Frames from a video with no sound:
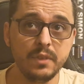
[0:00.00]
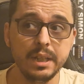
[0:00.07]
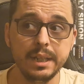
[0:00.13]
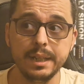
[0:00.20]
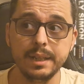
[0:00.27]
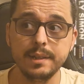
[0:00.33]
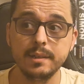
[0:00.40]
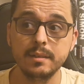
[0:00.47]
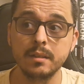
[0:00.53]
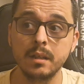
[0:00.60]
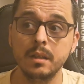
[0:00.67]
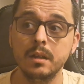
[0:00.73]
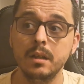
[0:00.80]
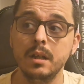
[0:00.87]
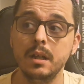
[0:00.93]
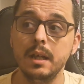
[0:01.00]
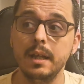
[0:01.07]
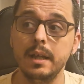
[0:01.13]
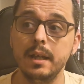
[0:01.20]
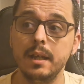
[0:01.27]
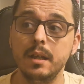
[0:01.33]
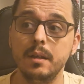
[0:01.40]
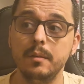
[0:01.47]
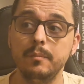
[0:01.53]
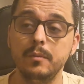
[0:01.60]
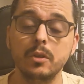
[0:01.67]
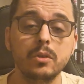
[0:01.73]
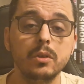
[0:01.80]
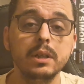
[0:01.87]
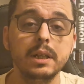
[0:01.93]
is
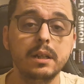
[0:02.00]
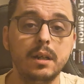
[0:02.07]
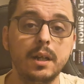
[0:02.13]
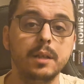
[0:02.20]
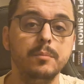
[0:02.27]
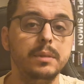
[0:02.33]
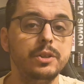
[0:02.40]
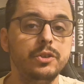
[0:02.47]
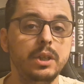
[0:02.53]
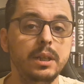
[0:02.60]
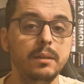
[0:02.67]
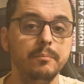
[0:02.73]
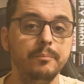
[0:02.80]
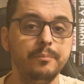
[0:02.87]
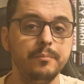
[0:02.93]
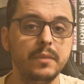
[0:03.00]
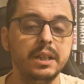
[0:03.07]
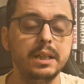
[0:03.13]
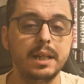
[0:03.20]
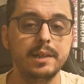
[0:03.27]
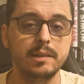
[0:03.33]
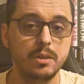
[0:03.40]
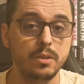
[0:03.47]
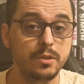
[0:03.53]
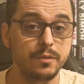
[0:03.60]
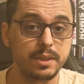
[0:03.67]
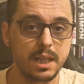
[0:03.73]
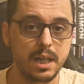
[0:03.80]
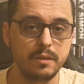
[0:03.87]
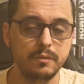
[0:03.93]
not only card magic, it has a lot of
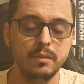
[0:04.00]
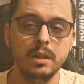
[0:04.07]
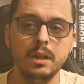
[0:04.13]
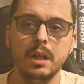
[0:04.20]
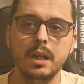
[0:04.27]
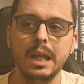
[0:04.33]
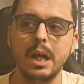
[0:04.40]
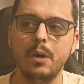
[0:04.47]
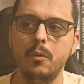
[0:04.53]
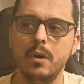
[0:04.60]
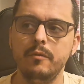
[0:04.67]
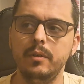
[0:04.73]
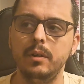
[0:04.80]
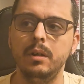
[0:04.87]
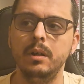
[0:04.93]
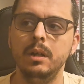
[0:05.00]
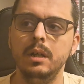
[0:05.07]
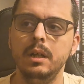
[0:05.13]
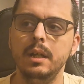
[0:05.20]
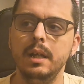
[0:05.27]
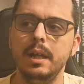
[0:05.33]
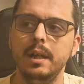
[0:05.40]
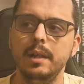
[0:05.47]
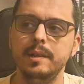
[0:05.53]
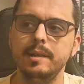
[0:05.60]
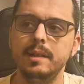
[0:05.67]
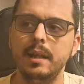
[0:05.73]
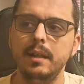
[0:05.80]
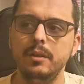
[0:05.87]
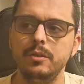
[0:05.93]
stuff. However,
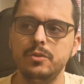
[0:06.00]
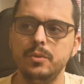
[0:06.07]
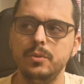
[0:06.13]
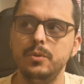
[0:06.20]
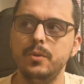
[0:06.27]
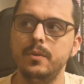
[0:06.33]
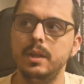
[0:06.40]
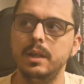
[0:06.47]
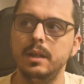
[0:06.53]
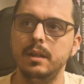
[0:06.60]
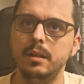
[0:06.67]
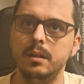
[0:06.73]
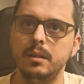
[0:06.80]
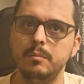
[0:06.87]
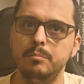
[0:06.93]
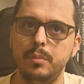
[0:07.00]
staying true to the